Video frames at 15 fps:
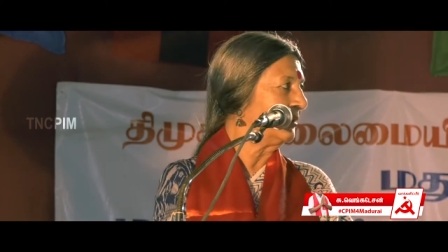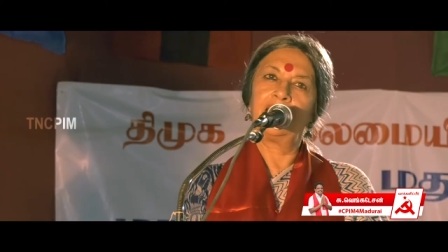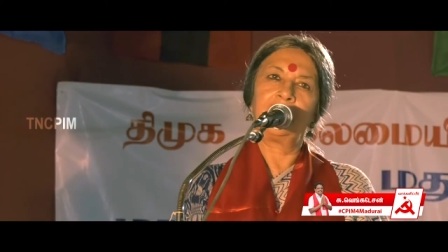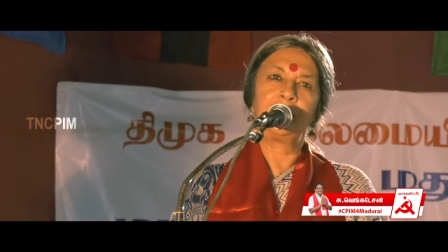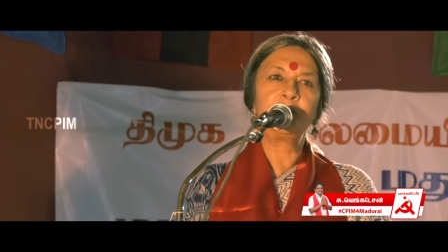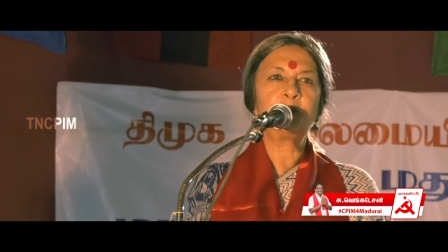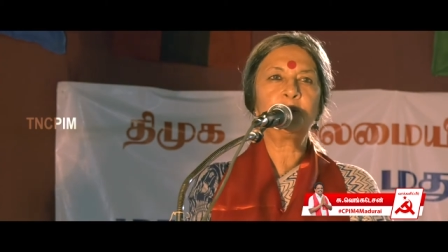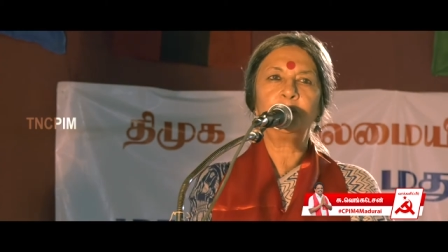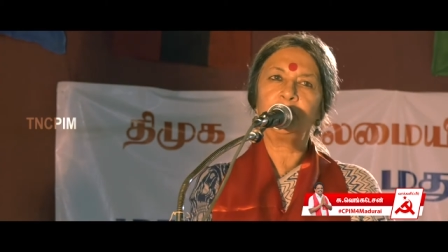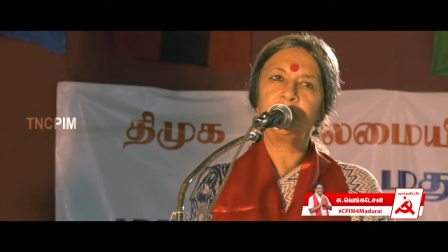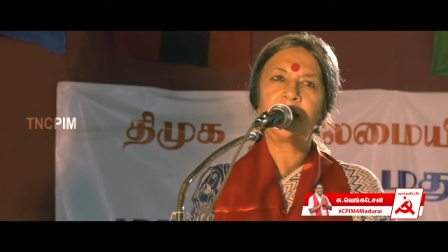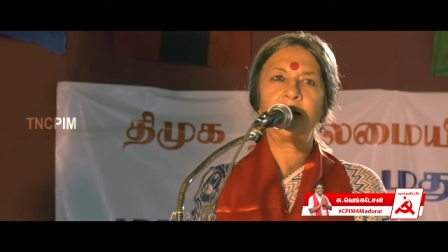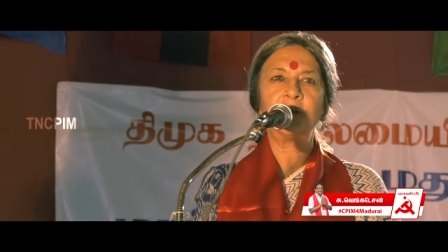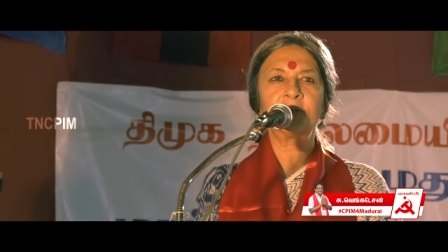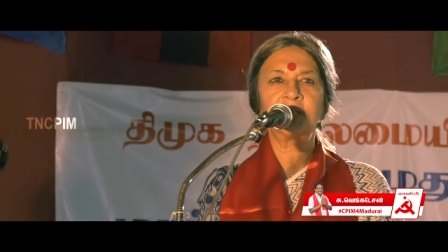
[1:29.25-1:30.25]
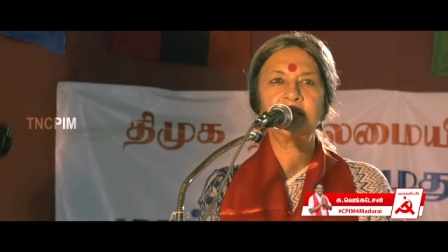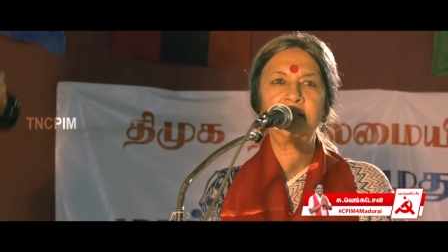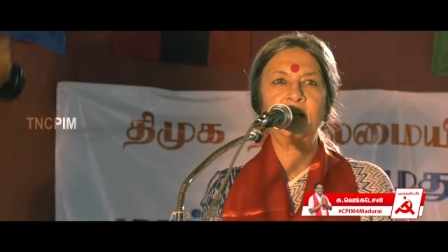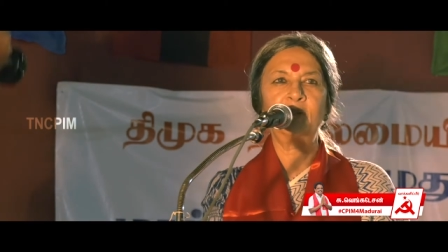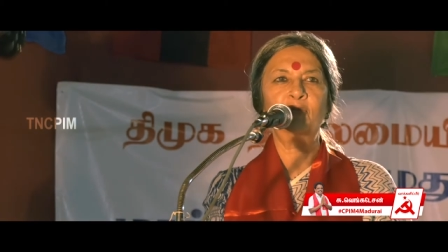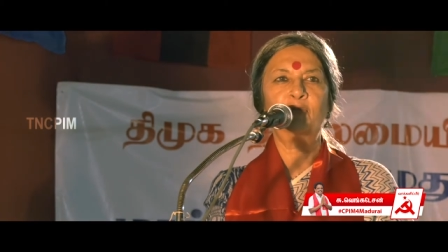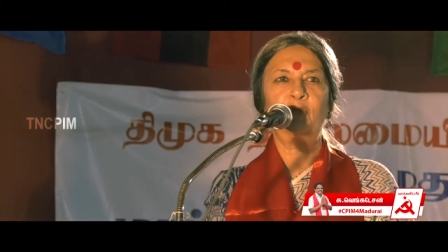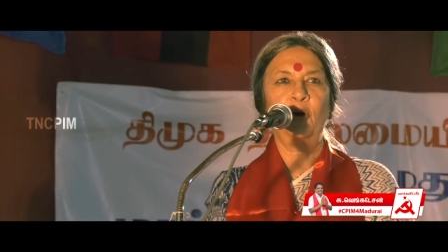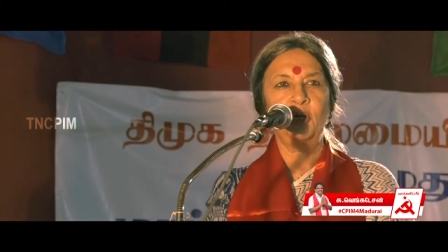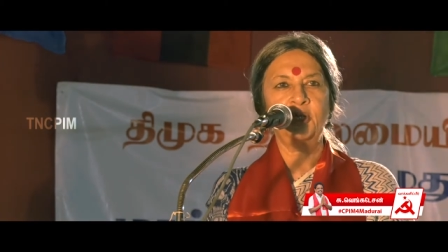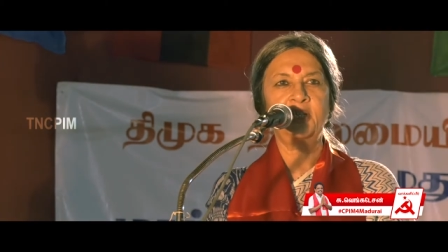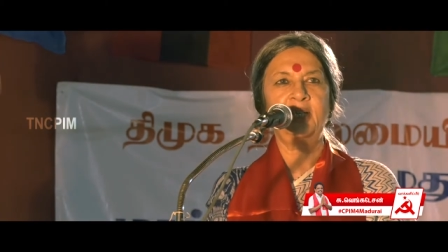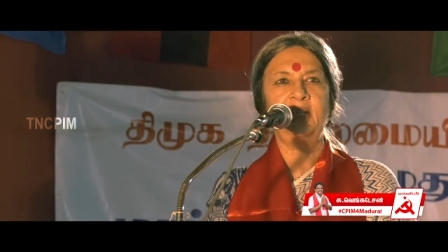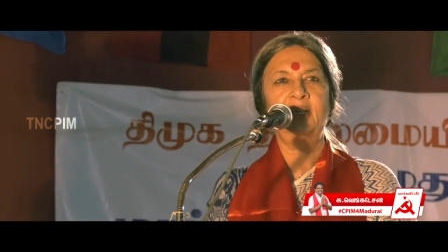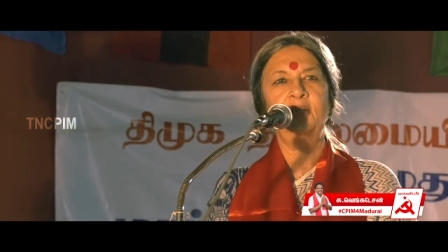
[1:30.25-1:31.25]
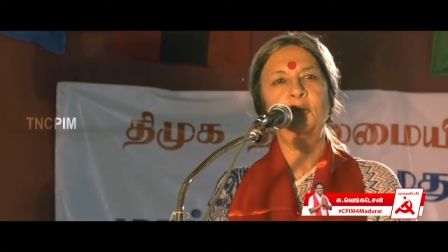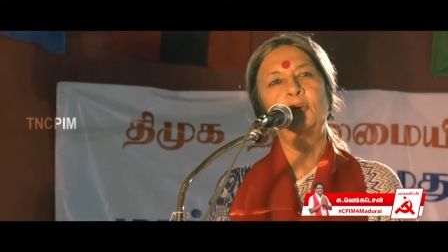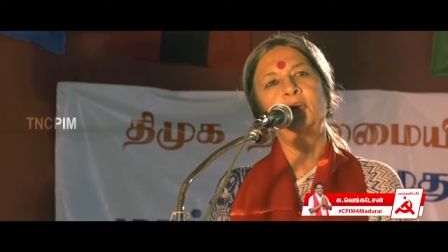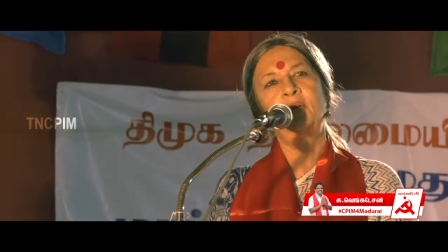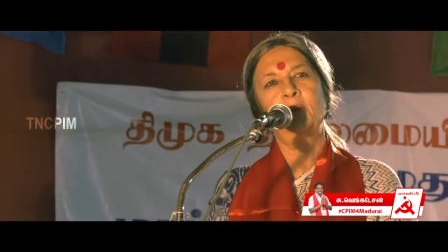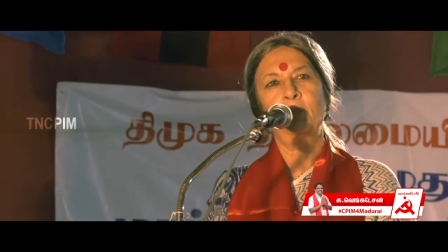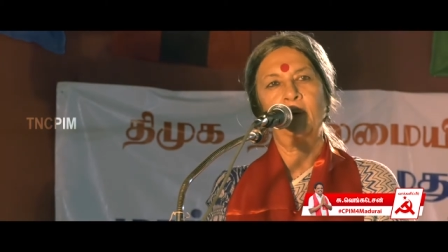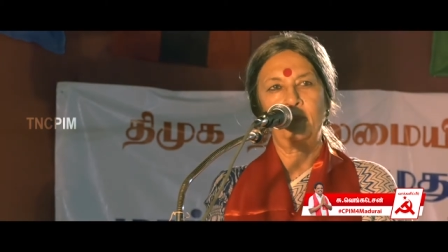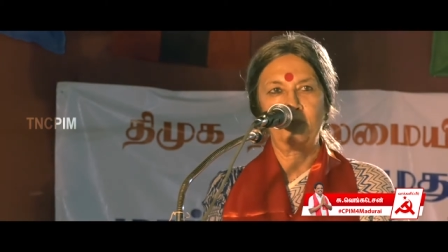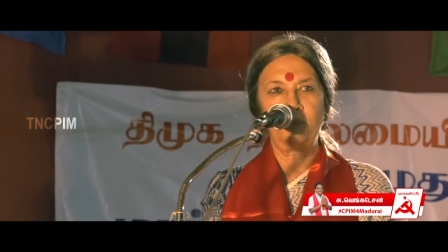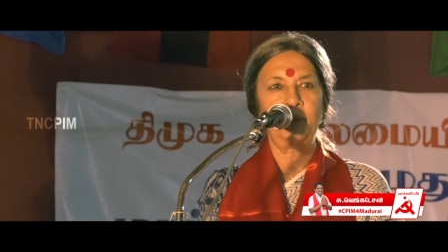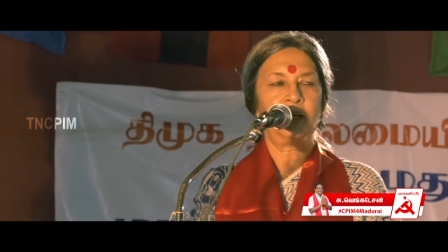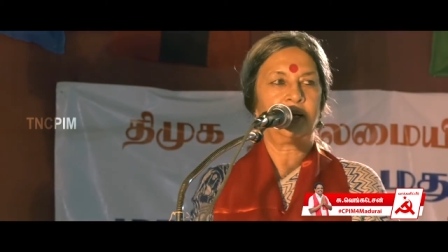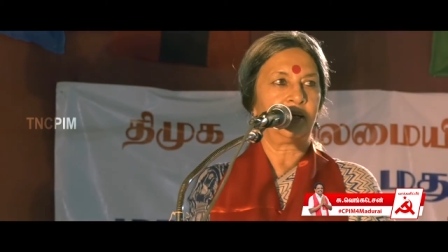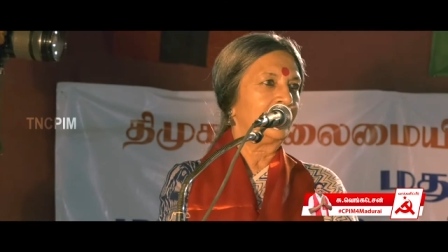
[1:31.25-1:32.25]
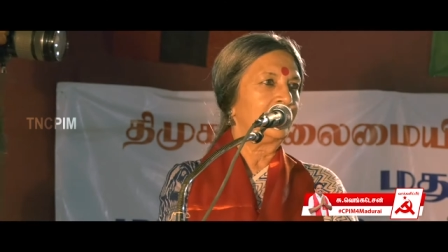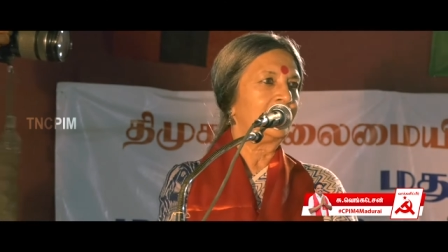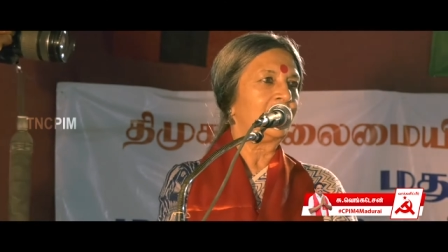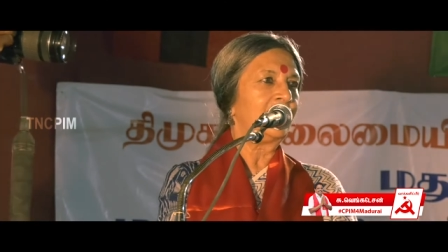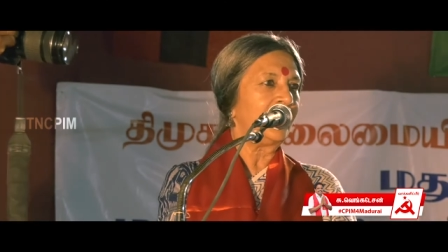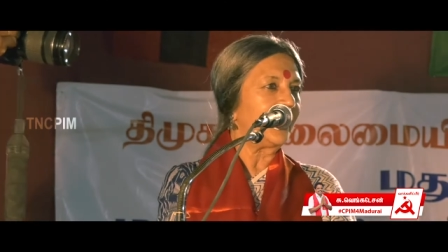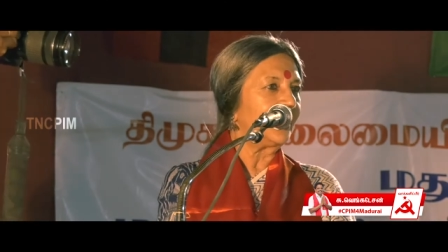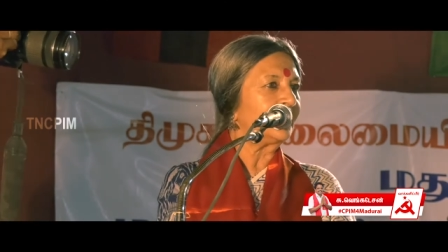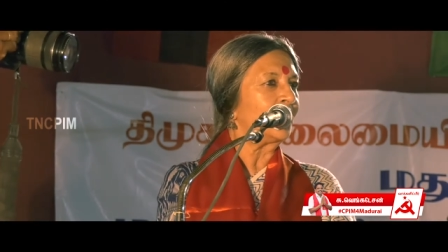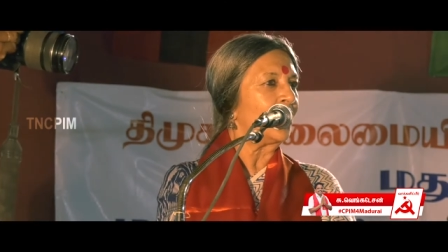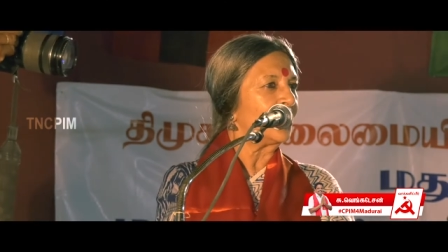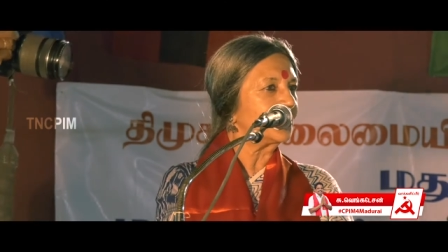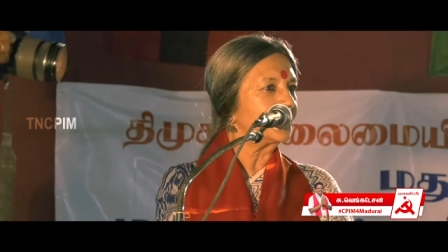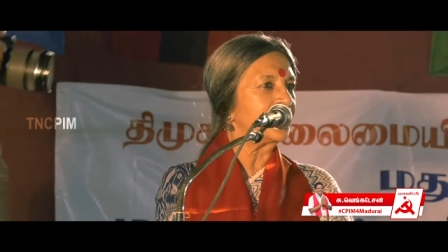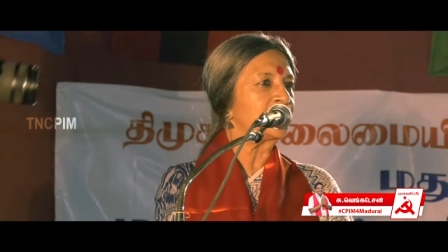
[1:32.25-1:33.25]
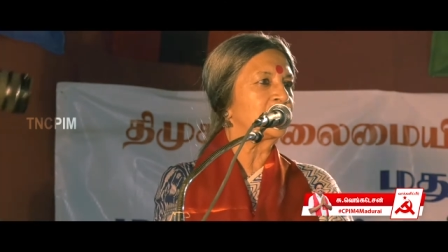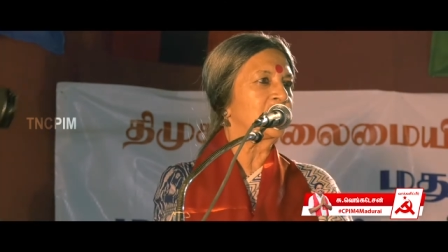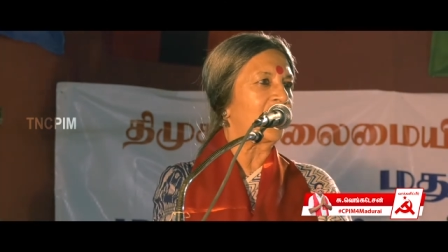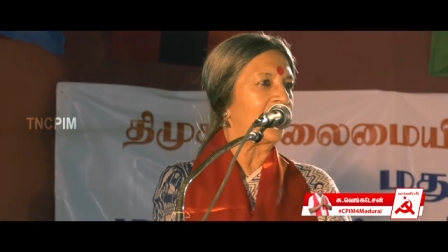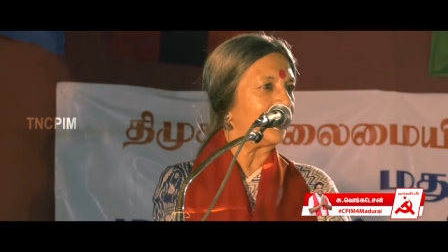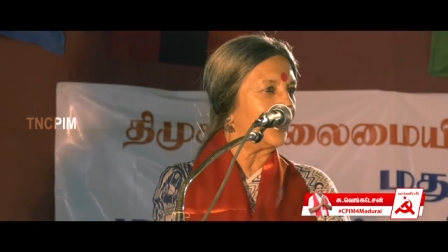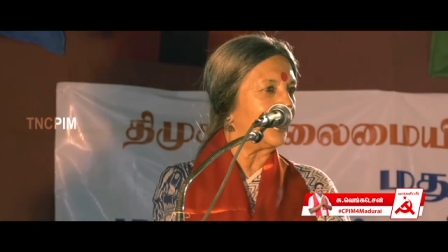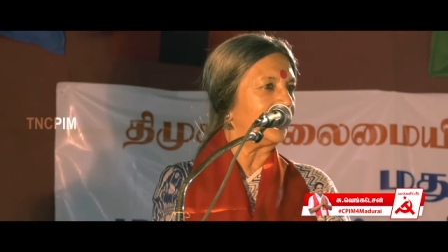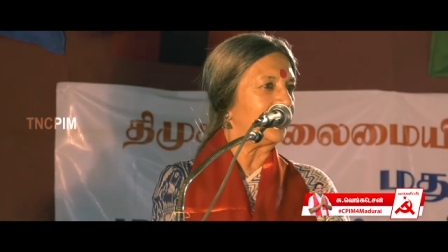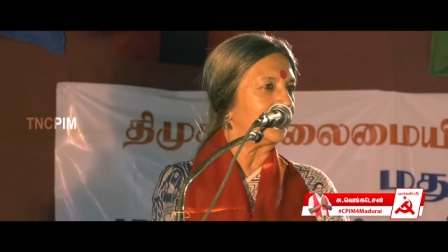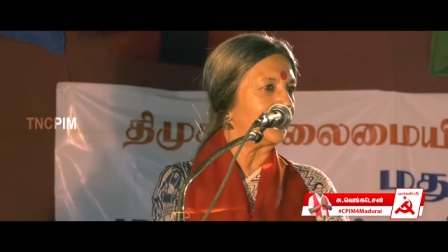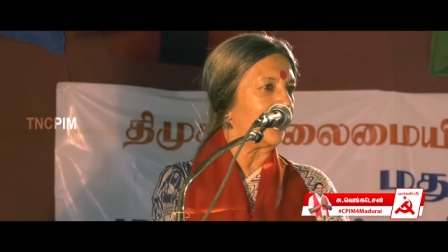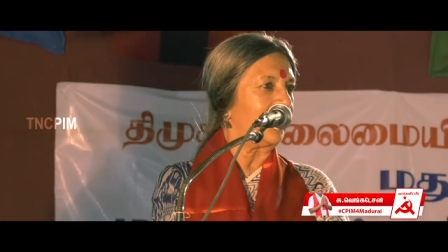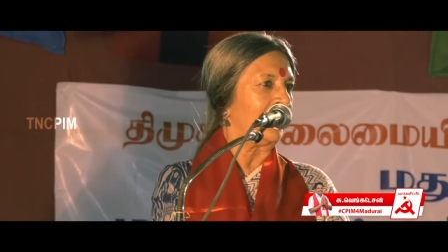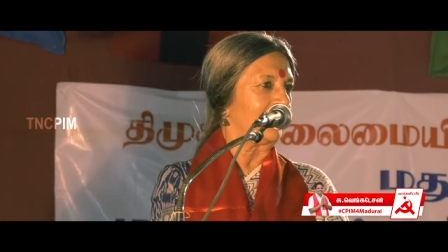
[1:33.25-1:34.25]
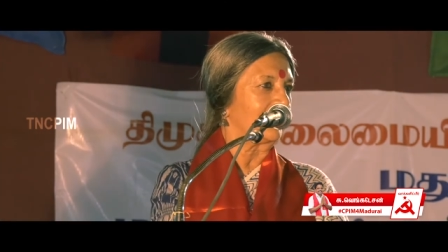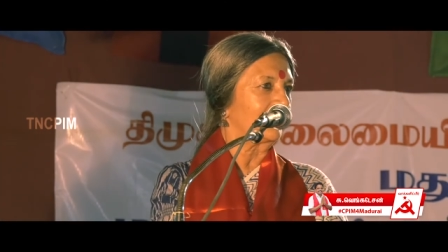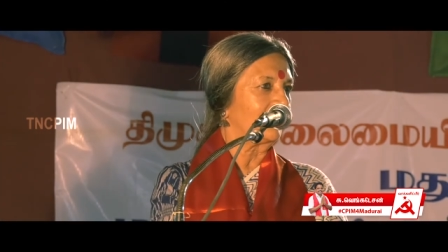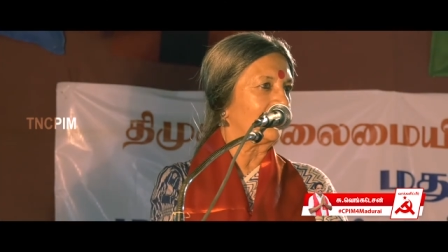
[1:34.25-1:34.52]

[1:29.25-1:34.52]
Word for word: In two thousand fourteen, you remember, the late Doctor Jayalalitha